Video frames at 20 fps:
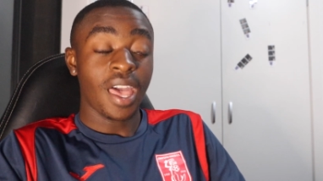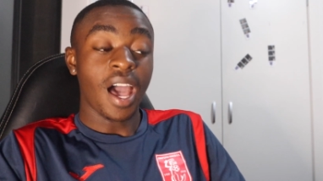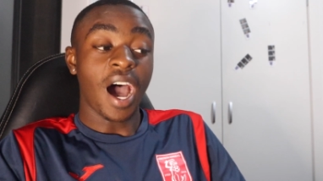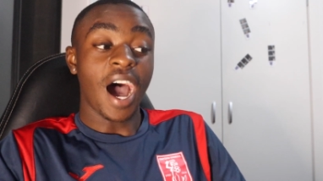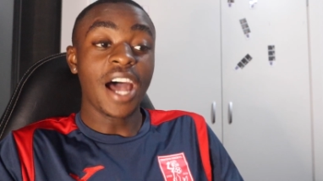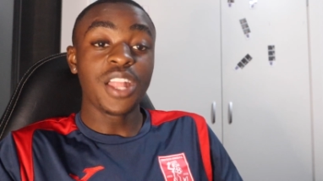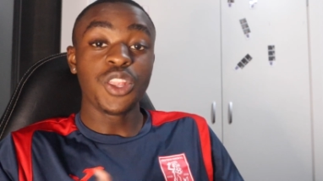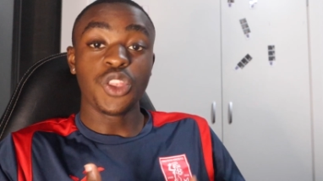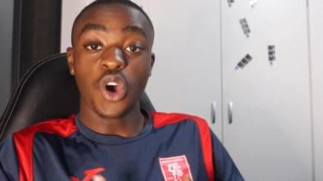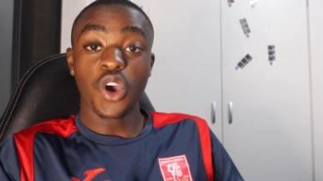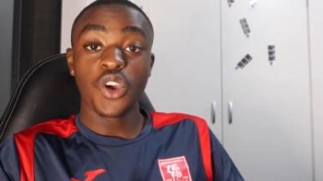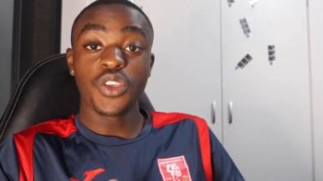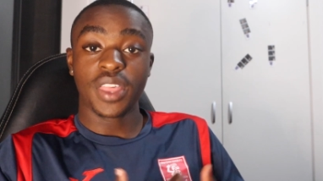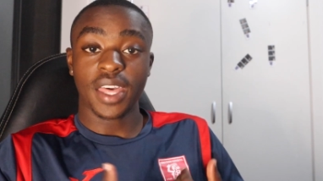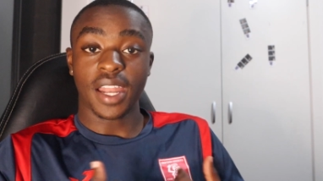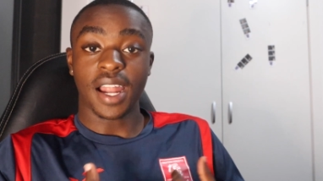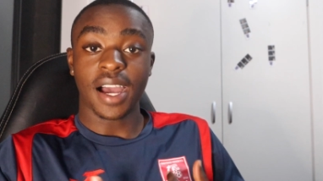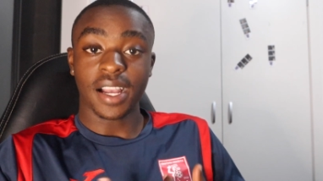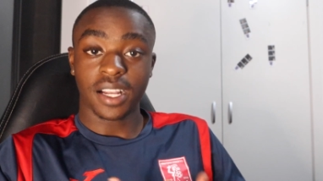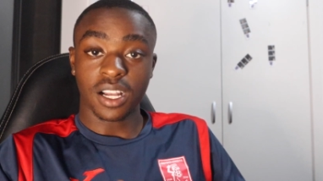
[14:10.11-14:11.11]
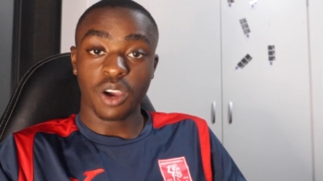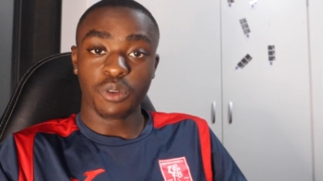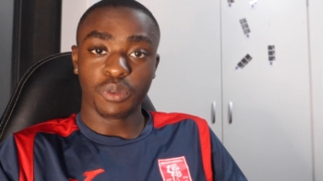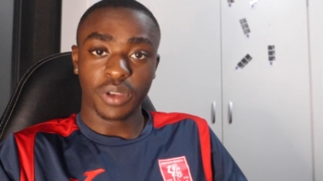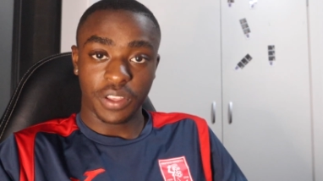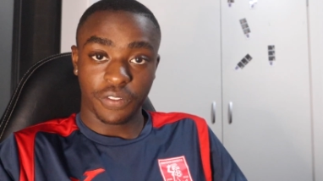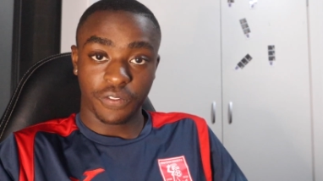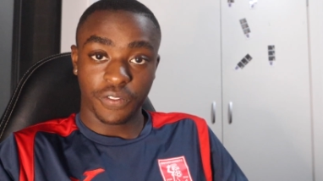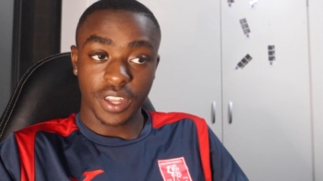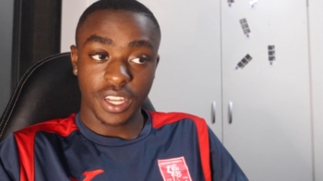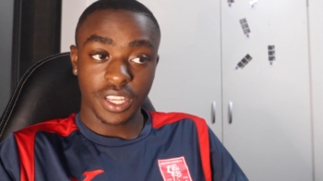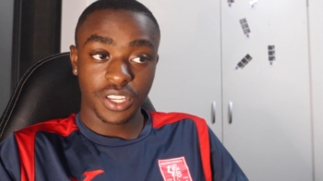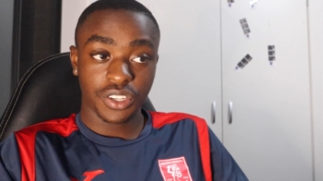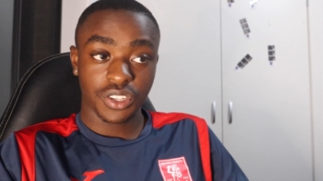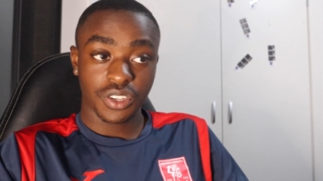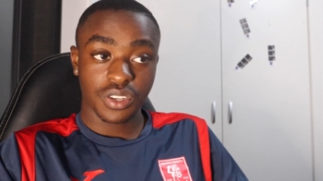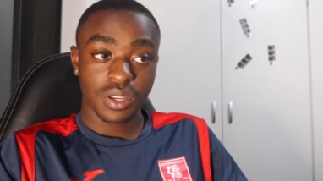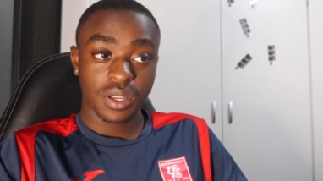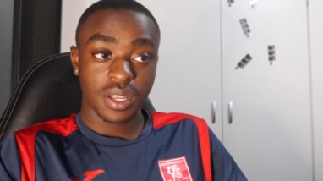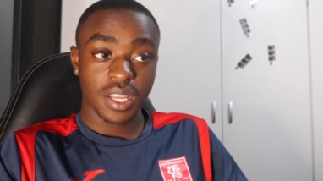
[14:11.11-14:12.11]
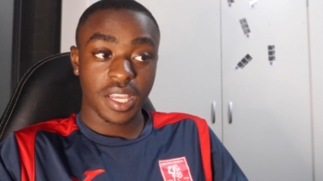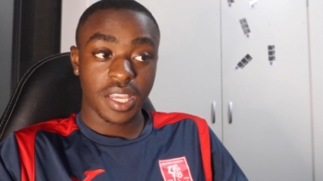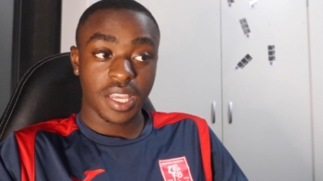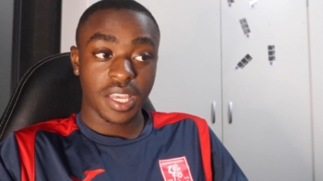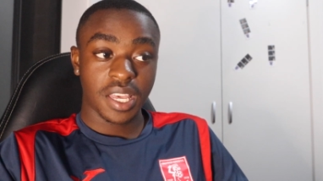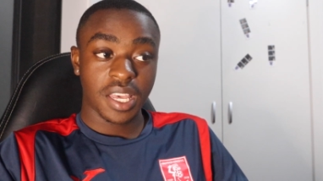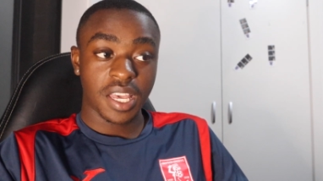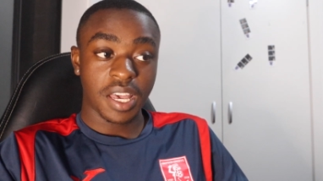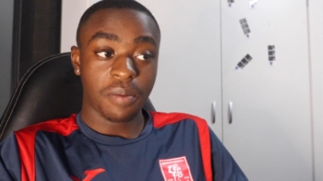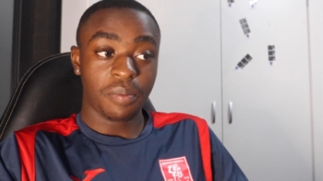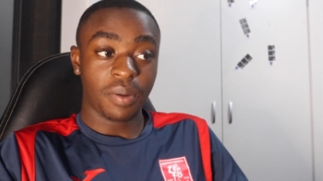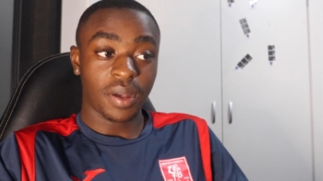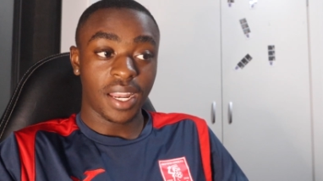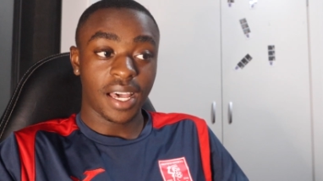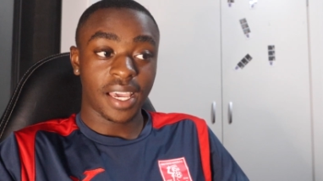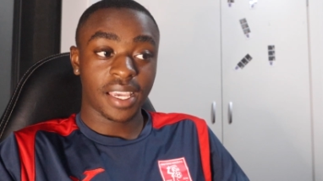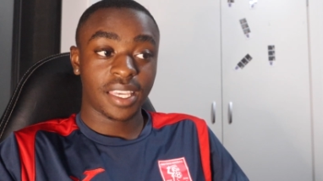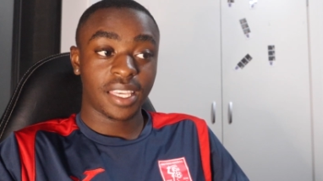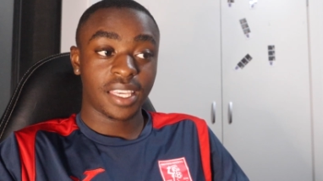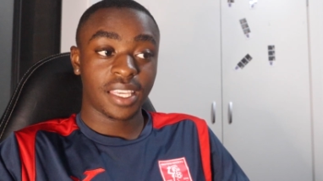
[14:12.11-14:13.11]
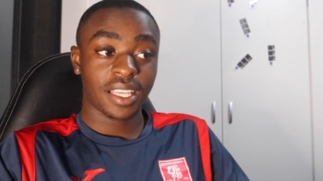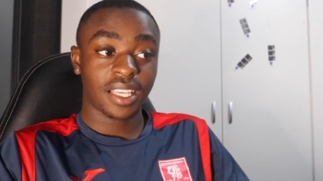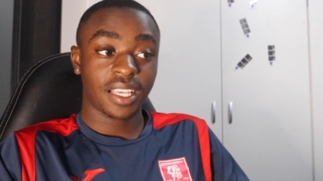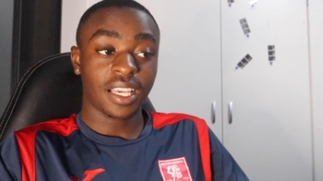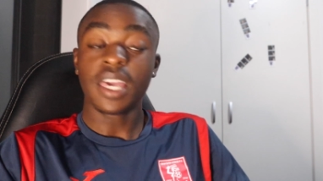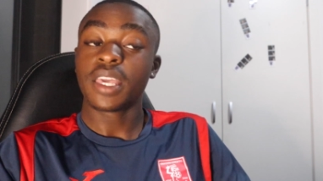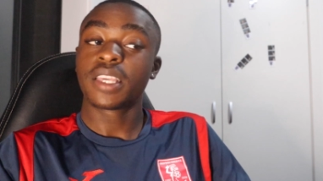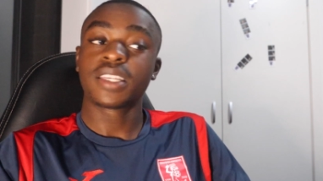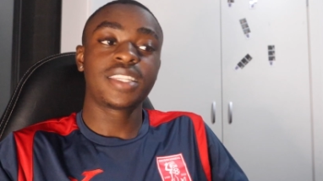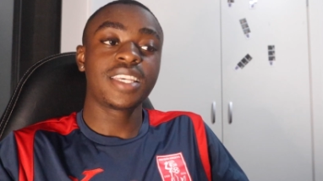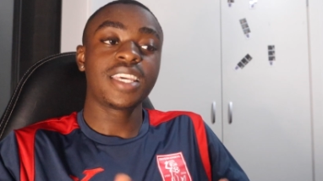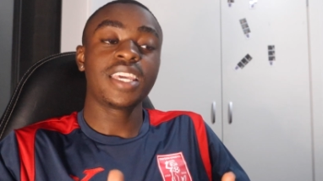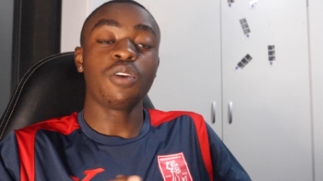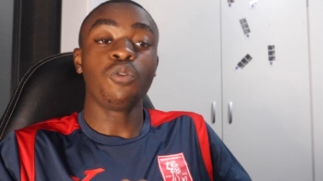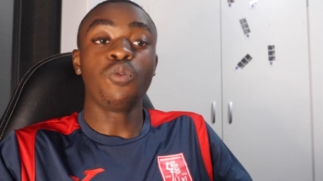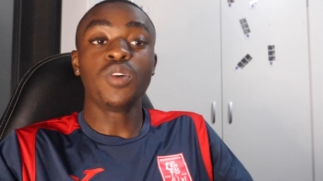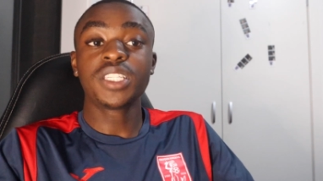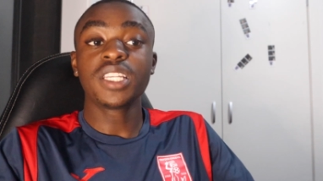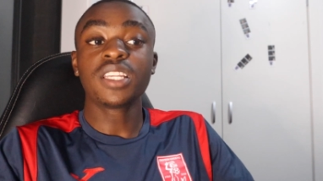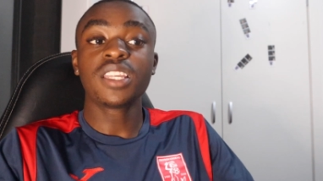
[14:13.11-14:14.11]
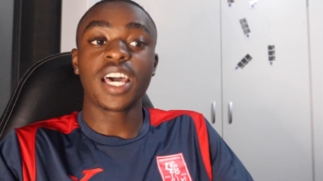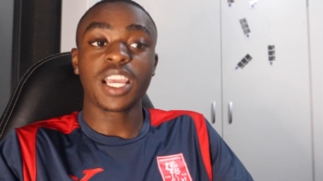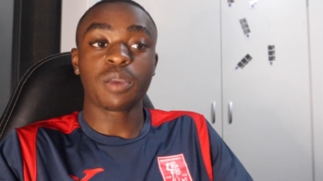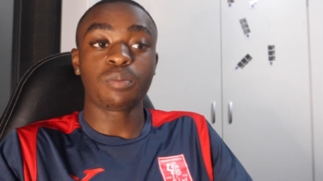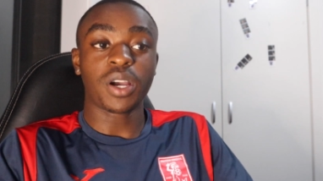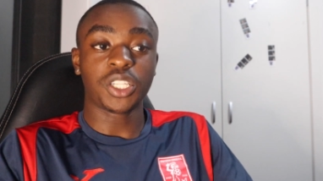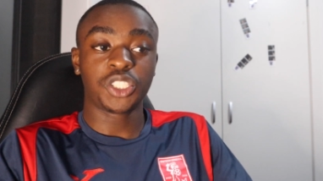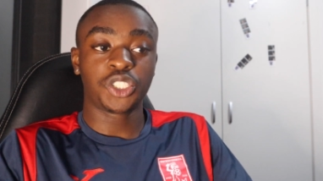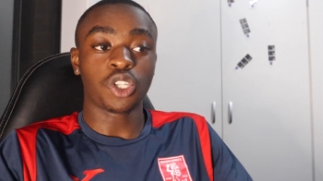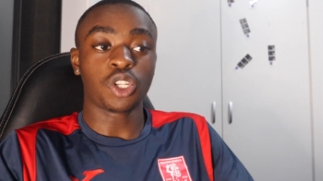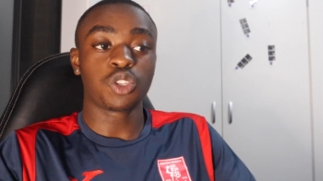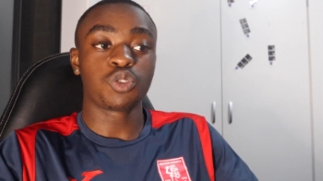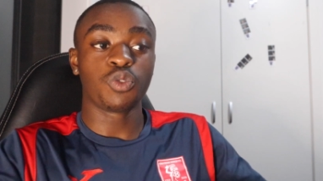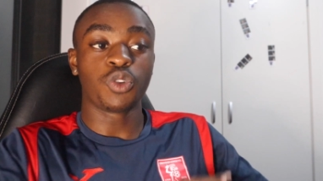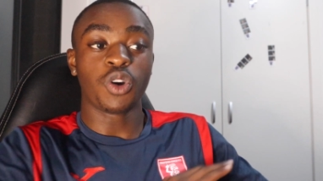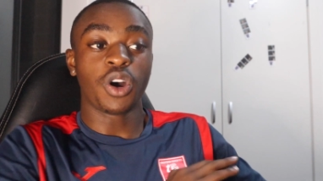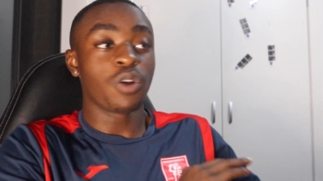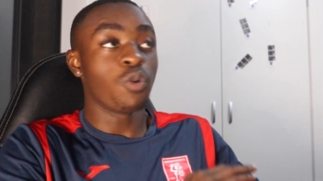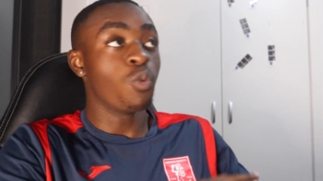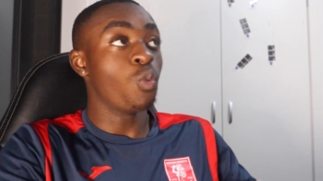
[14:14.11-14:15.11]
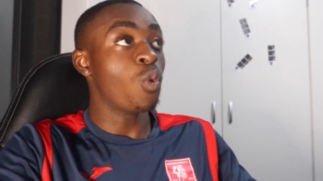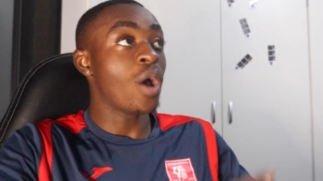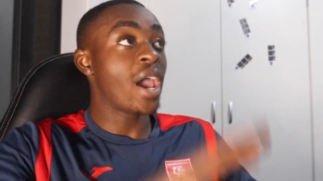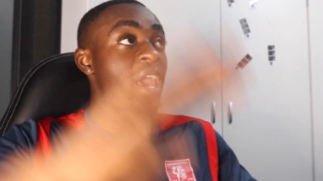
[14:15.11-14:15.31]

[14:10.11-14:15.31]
I know that I can't really finish. But like, see, it wasn't like my shots were going